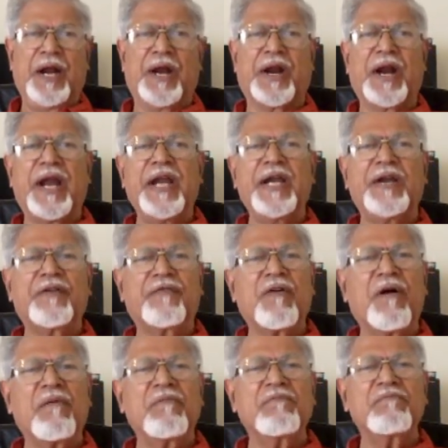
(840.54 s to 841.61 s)
Right
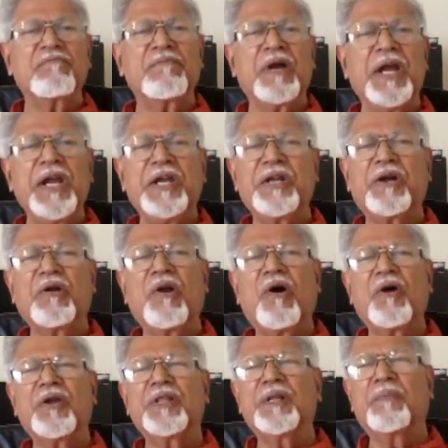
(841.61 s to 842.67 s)
from 8
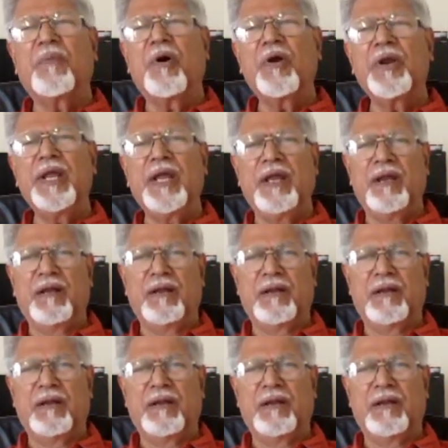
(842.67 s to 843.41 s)
o'clock in the morning,